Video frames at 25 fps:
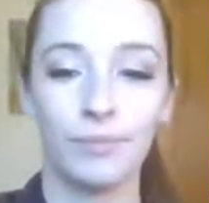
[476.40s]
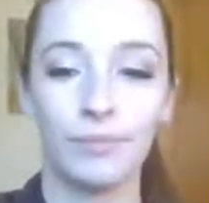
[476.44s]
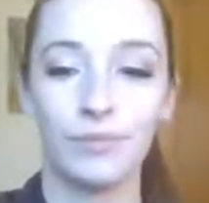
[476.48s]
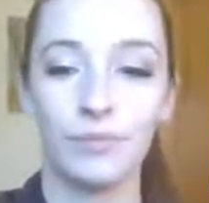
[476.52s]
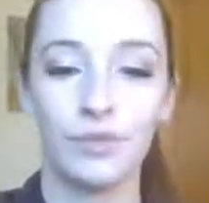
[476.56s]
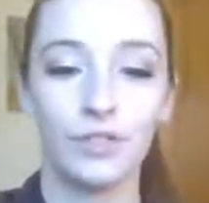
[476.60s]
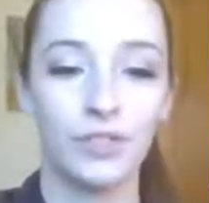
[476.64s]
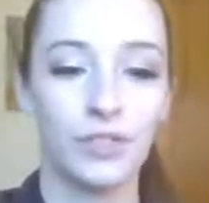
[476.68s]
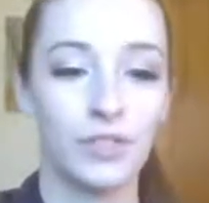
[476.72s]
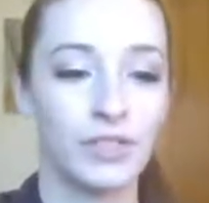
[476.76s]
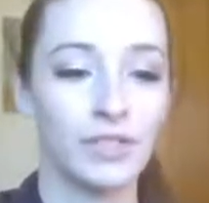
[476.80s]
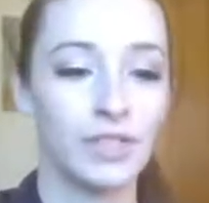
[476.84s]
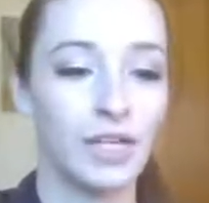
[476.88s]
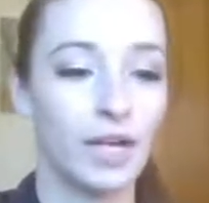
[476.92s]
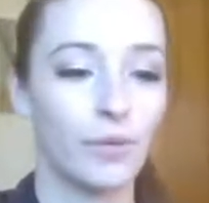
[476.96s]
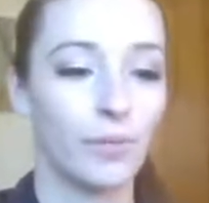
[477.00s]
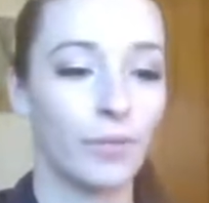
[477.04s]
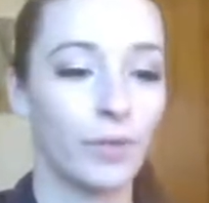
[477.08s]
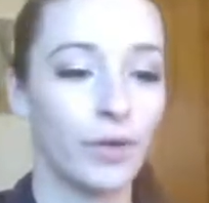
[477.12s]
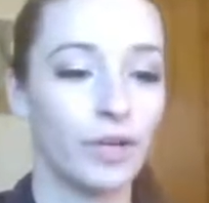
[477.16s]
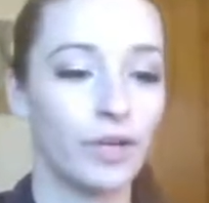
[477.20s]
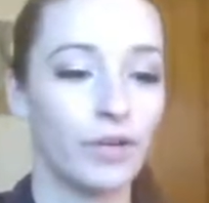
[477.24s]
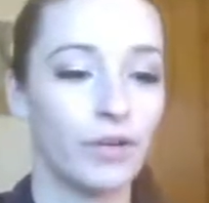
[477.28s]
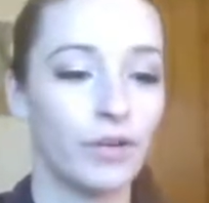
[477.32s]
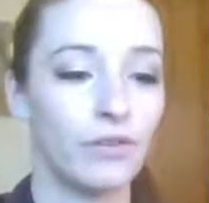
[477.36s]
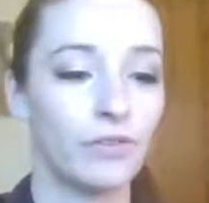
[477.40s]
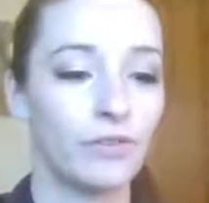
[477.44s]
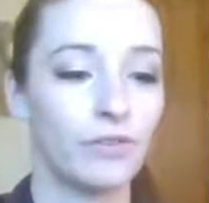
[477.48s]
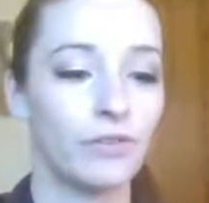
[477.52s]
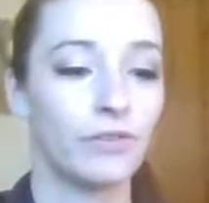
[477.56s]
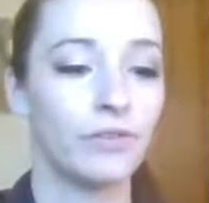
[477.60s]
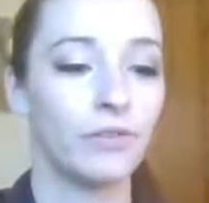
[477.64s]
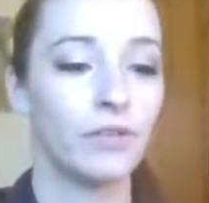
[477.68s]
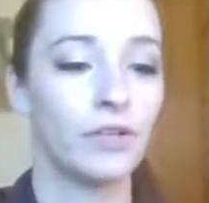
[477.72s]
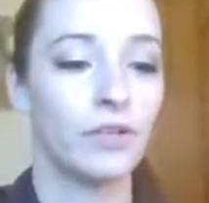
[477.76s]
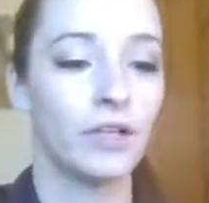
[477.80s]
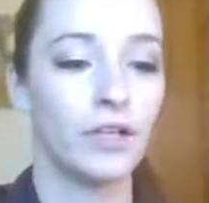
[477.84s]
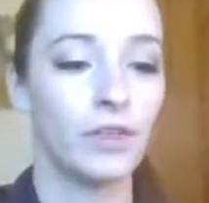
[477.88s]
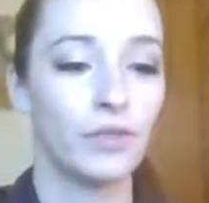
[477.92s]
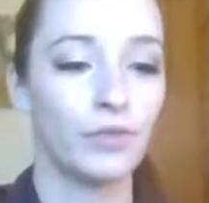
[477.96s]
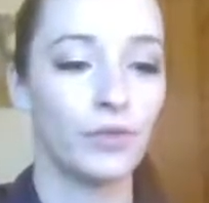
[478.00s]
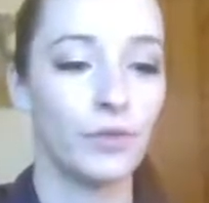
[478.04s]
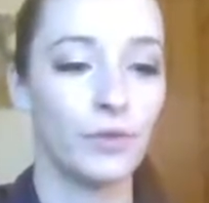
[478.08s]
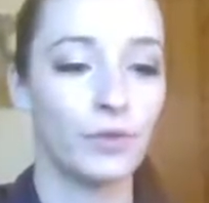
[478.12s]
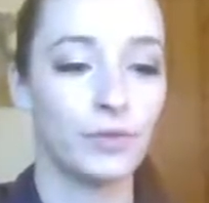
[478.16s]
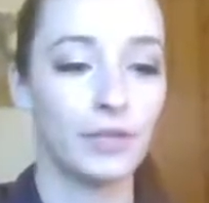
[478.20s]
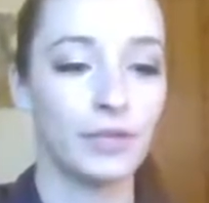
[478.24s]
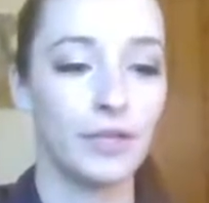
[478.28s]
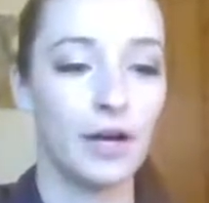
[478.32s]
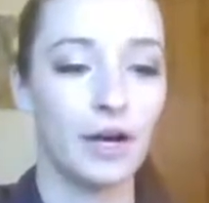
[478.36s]
just get rid of
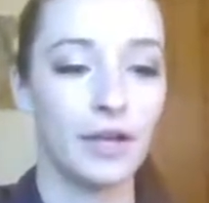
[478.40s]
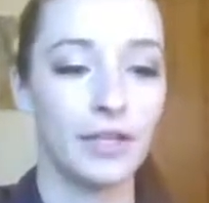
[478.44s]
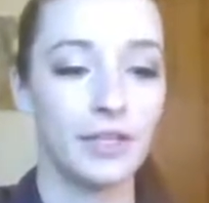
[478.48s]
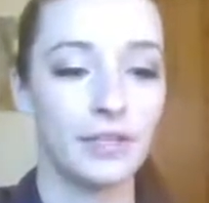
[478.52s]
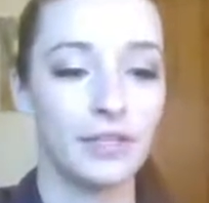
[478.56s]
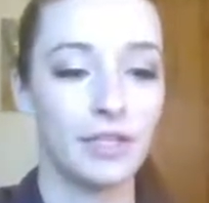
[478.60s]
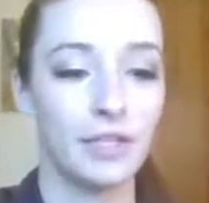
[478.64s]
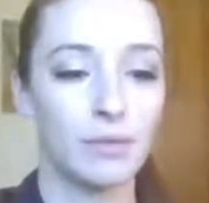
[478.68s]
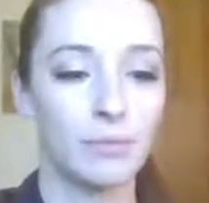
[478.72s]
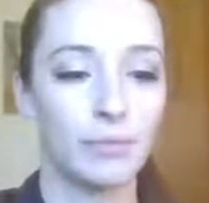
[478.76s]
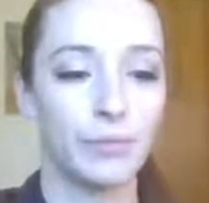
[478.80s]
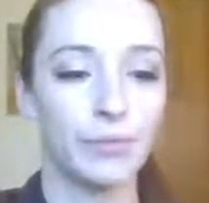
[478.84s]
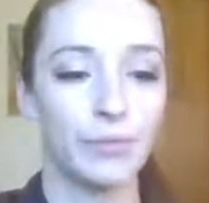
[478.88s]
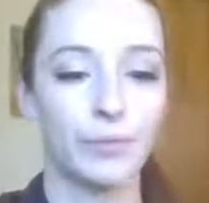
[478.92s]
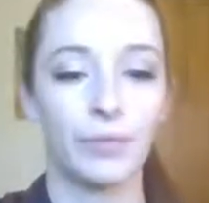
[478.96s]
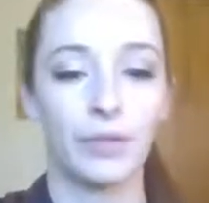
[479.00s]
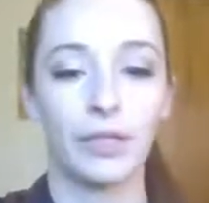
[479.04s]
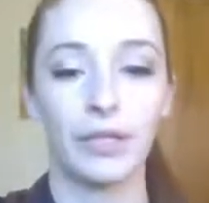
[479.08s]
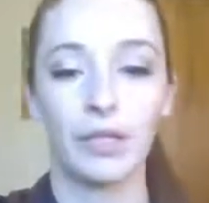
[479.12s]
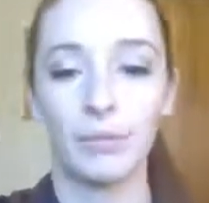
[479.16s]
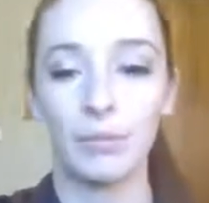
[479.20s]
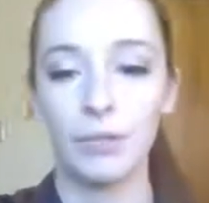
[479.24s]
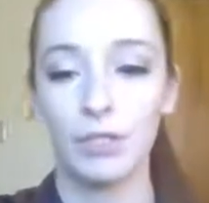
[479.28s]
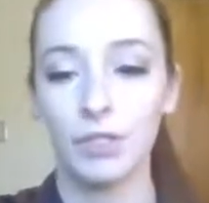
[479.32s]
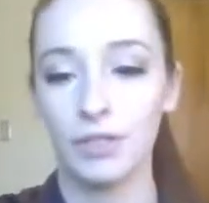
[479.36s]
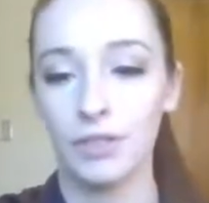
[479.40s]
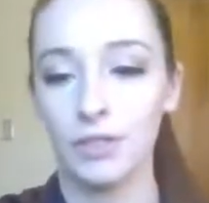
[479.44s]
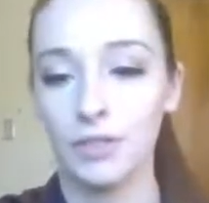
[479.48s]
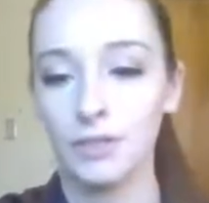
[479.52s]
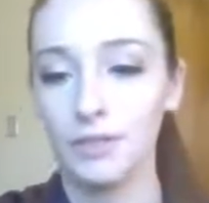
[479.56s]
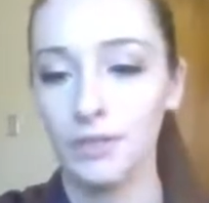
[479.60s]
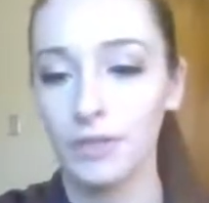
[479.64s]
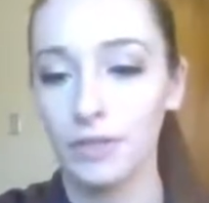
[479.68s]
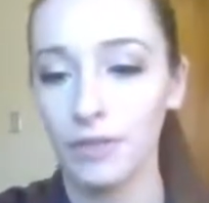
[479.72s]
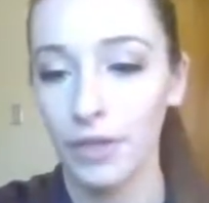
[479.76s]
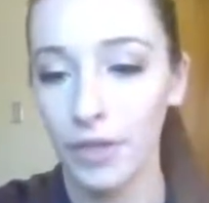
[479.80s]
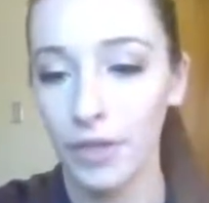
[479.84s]
those lines in between images so they